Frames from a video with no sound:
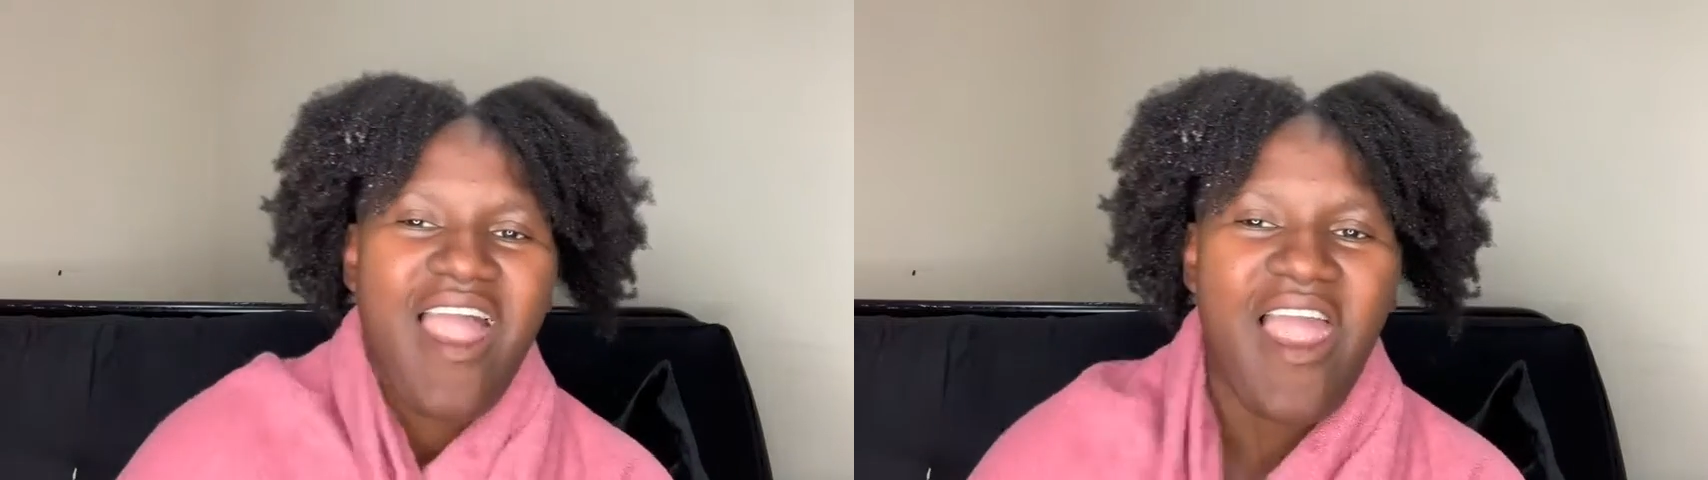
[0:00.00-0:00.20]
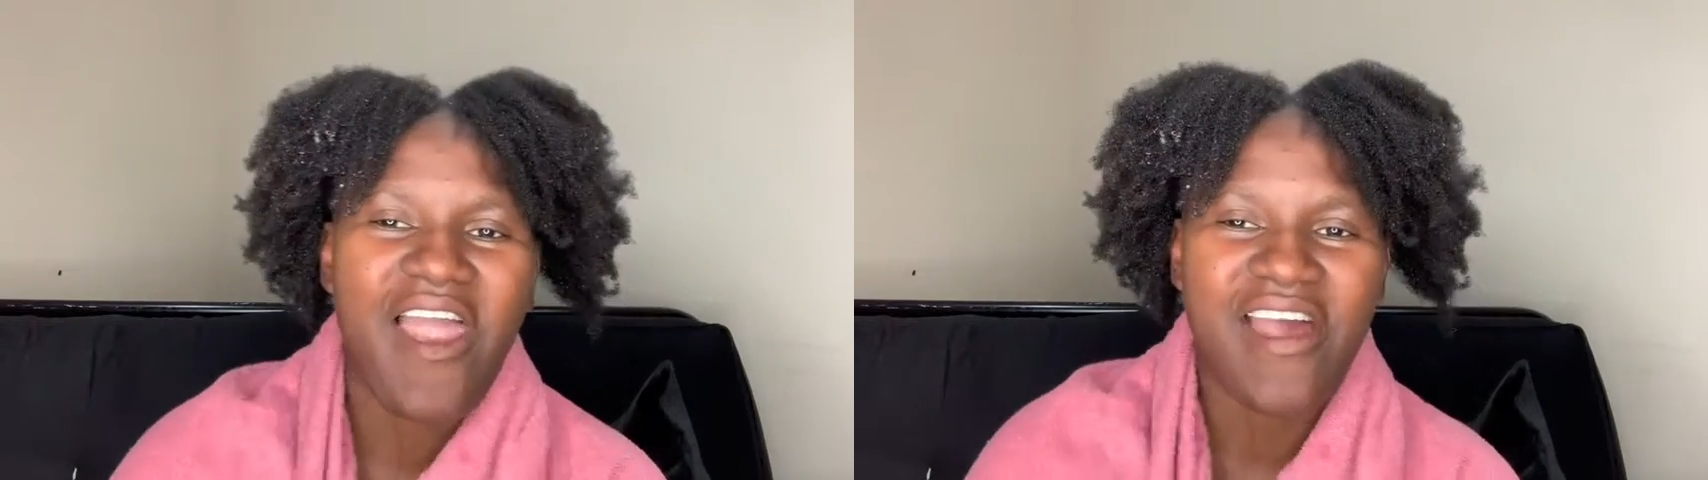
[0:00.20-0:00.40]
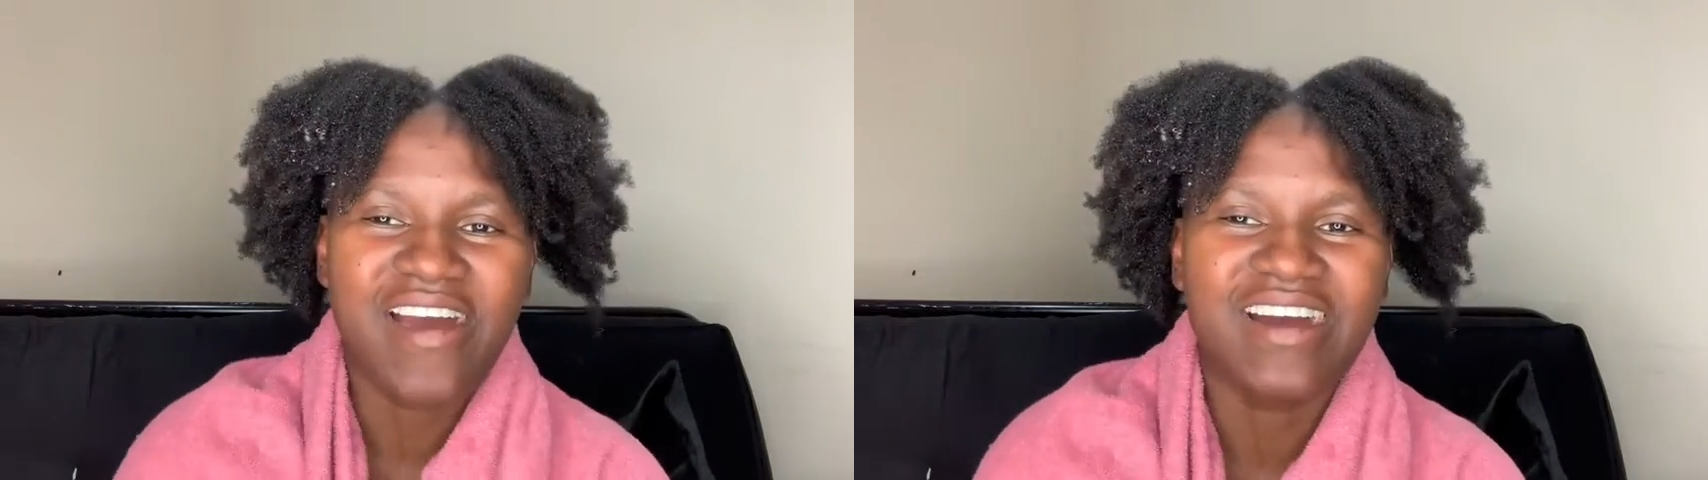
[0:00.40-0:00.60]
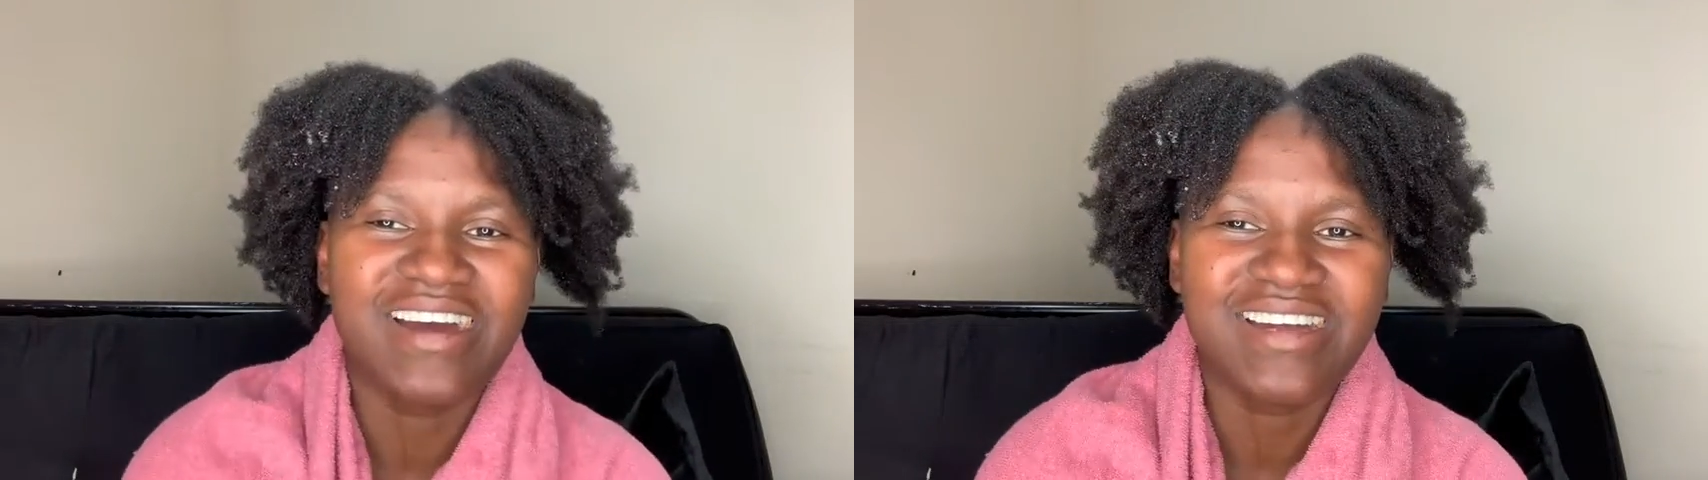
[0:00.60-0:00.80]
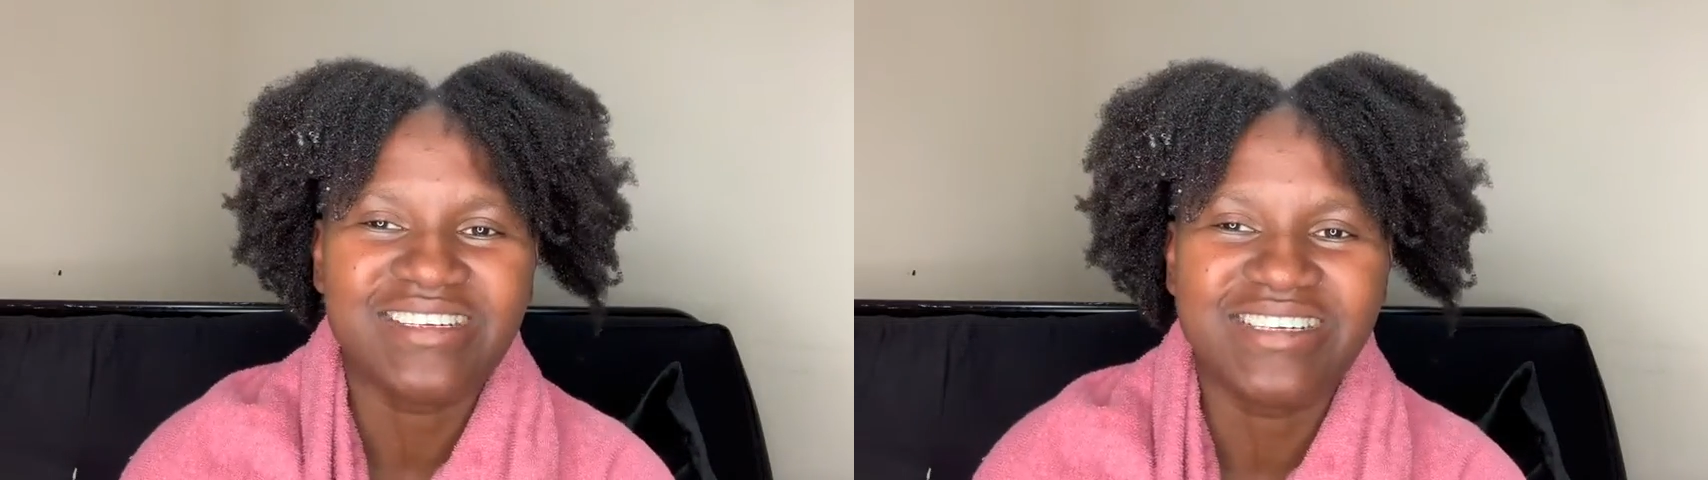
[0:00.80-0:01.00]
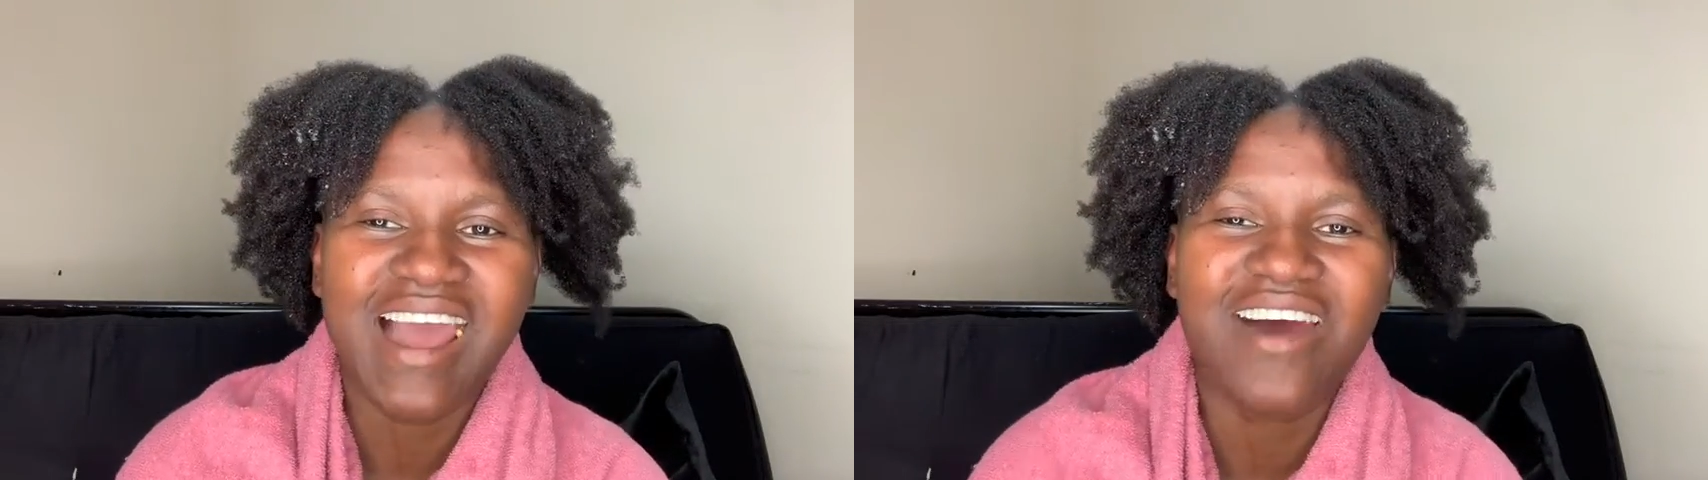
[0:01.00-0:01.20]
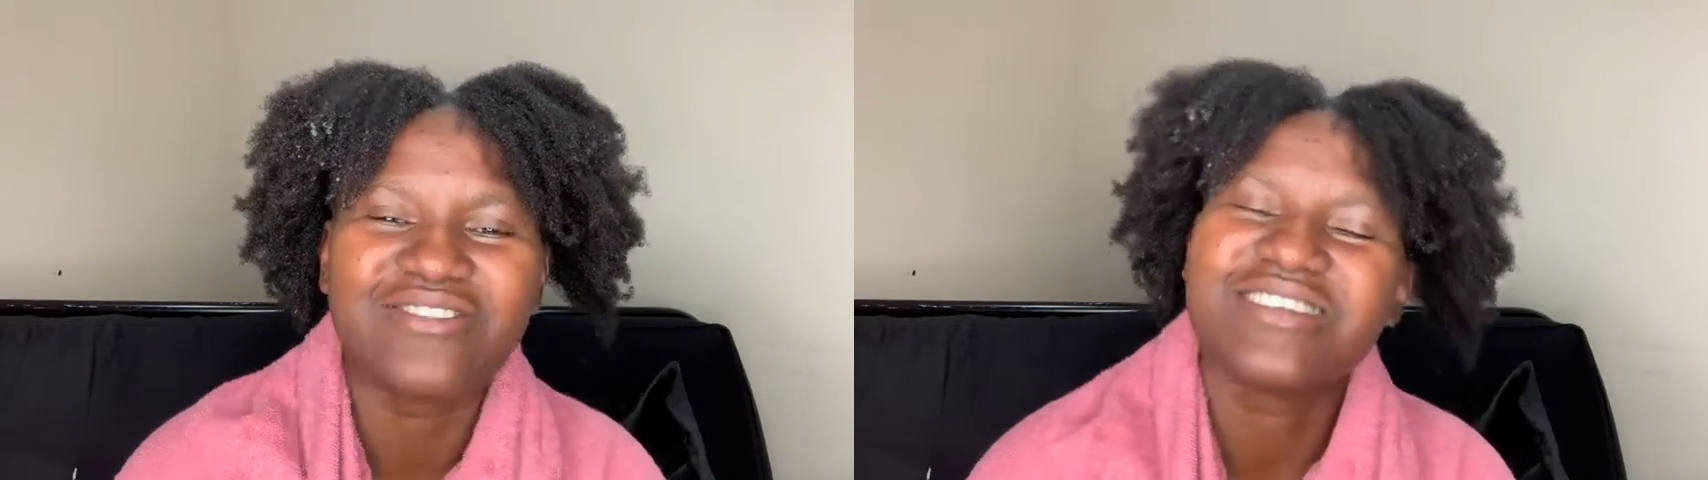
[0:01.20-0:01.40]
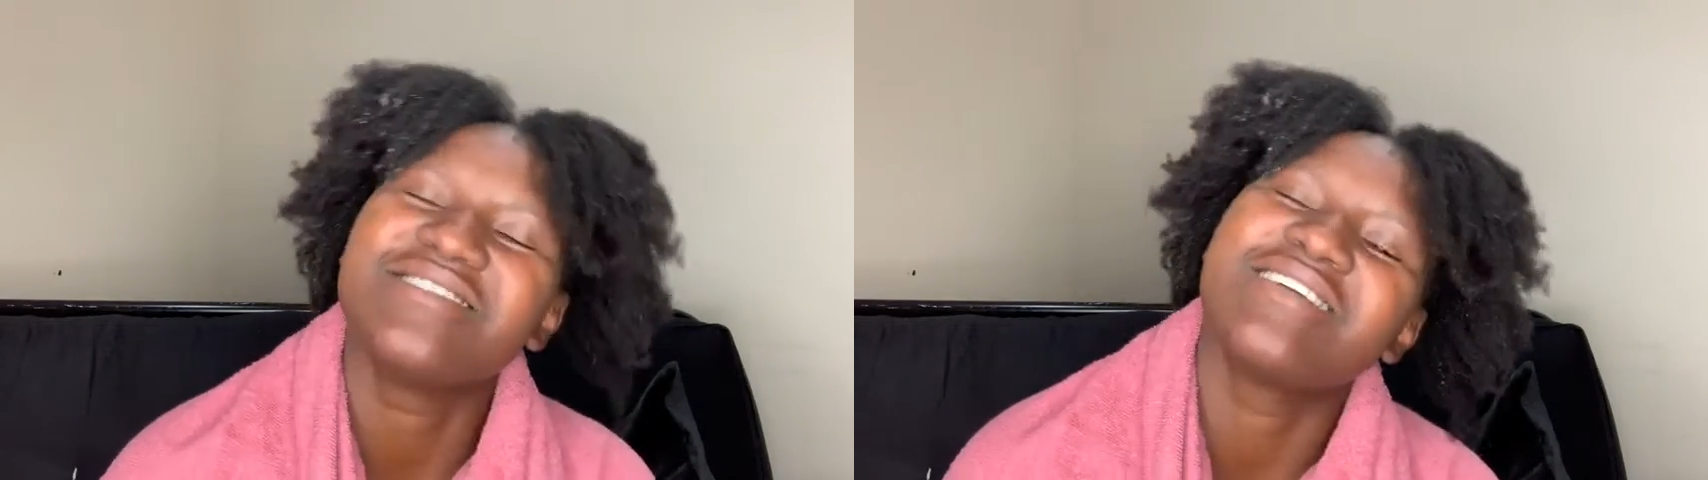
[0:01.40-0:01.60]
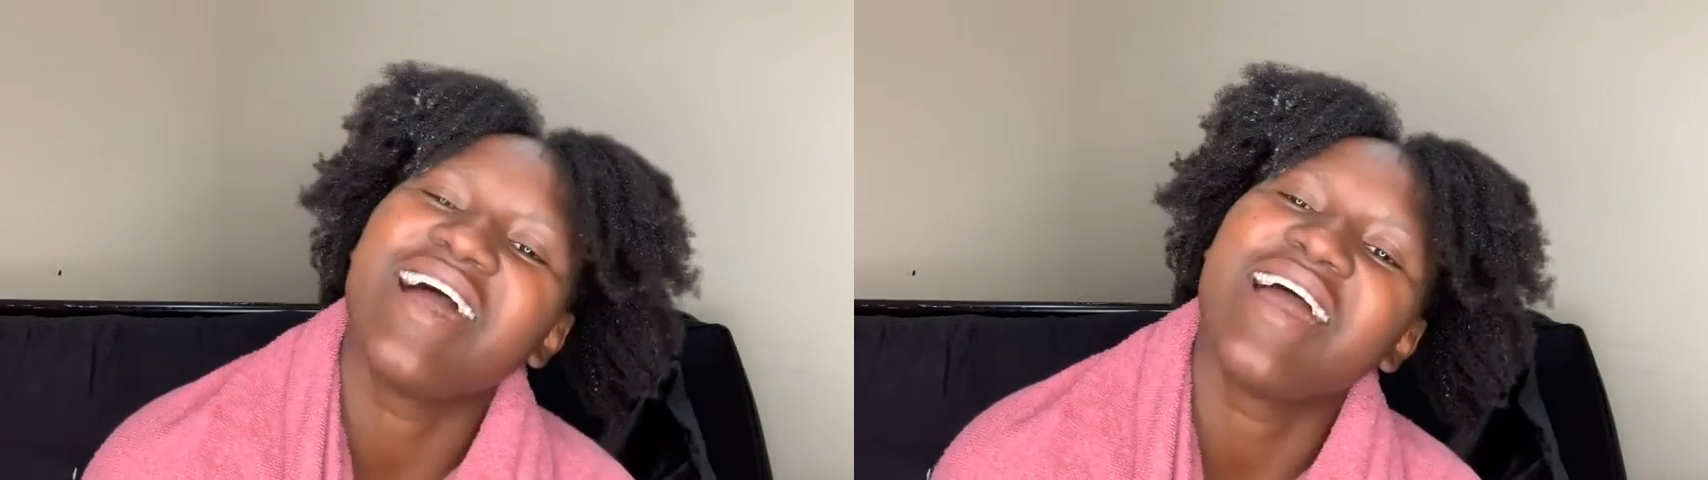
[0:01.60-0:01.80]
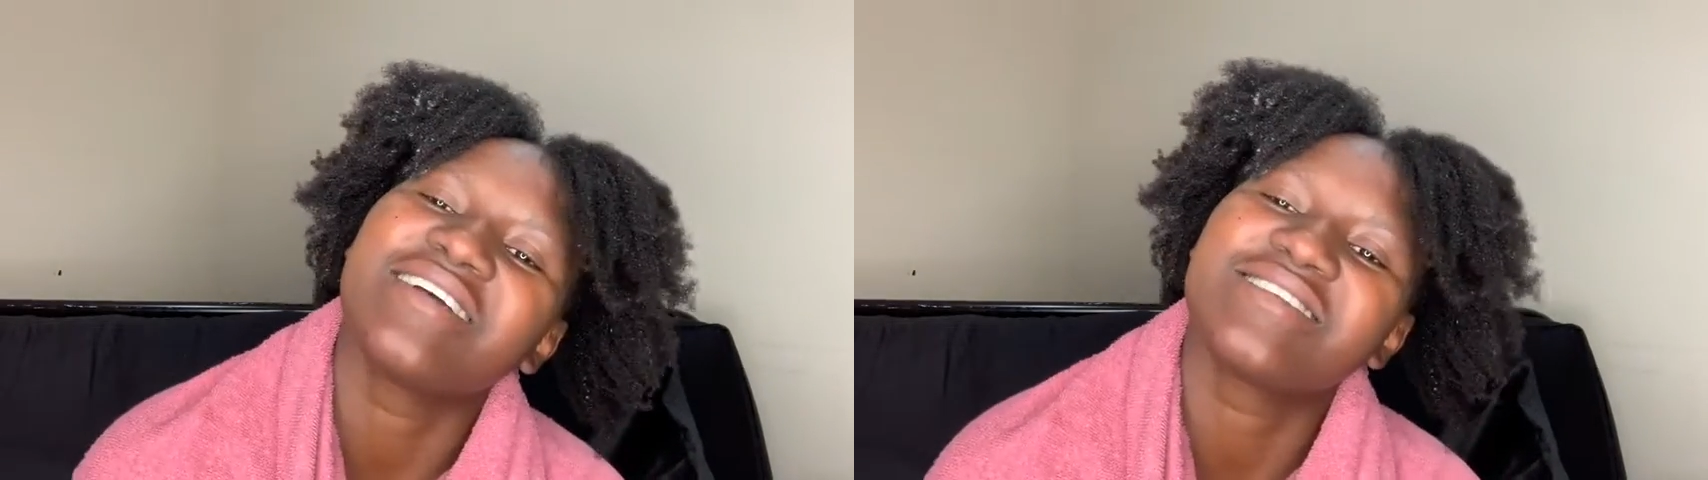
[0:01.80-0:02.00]
And yeah, I'll see you
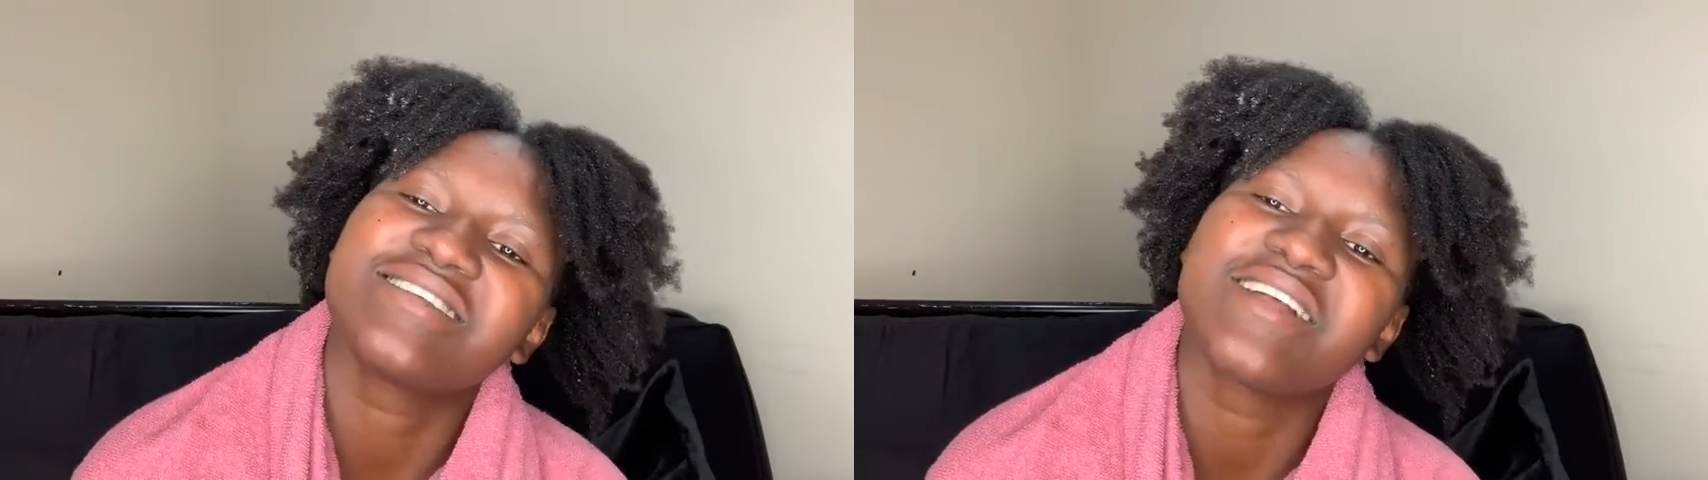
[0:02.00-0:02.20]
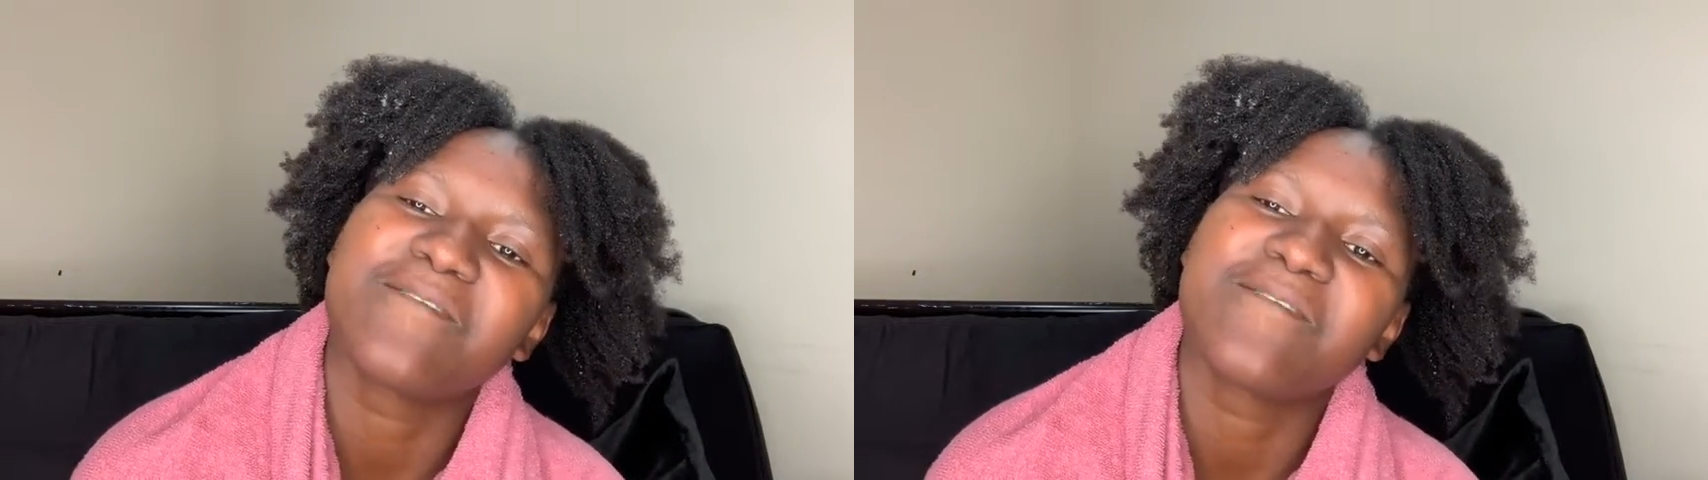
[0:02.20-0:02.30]
guys